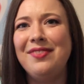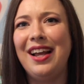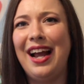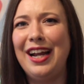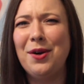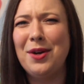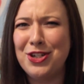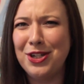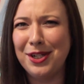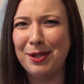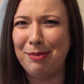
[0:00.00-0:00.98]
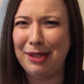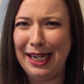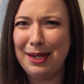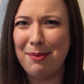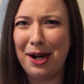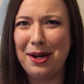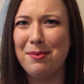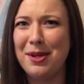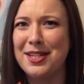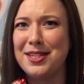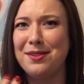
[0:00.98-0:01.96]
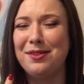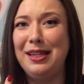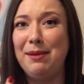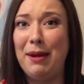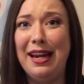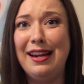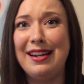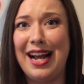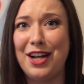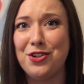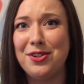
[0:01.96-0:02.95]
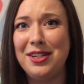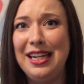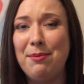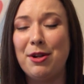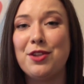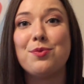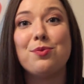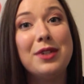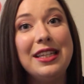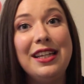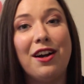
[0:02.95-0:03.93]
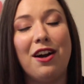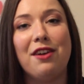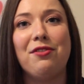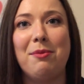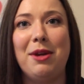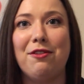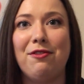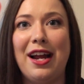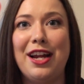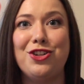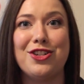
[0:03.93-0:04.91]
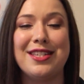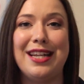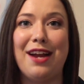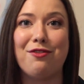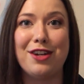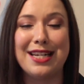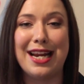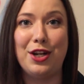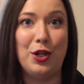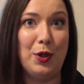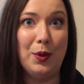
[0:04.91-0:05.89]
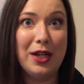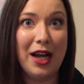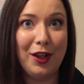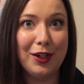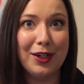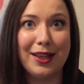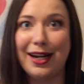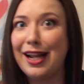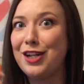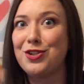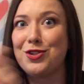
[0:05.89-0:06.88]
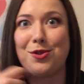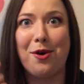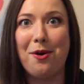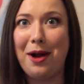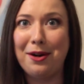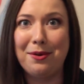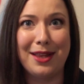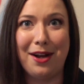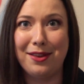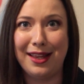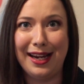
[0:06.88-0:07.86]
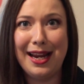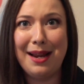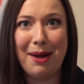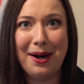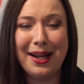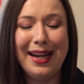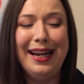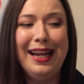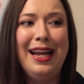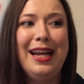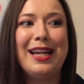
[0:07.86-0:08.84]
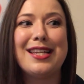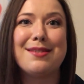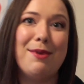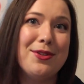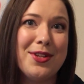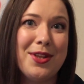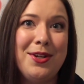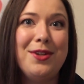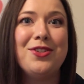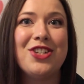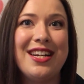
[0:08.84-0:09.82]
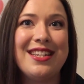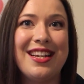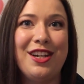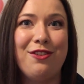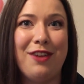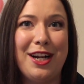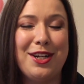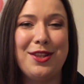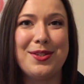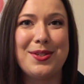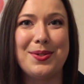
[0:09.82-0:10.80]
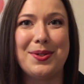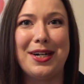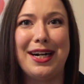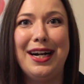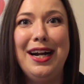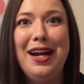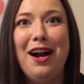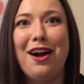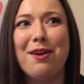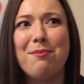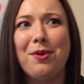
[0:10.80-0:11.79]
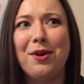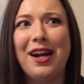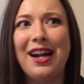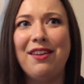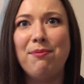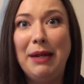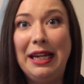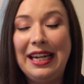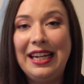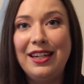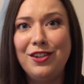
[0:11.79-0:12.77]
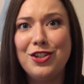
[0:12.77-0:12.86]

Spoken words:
I know I shouldn't complain about it because they're really pink naturally, but it's really hard for me to find just an everyday nude color that I can just throw on without thinking about it. Because most of the nude shades that you find in the store are more kind of pinky in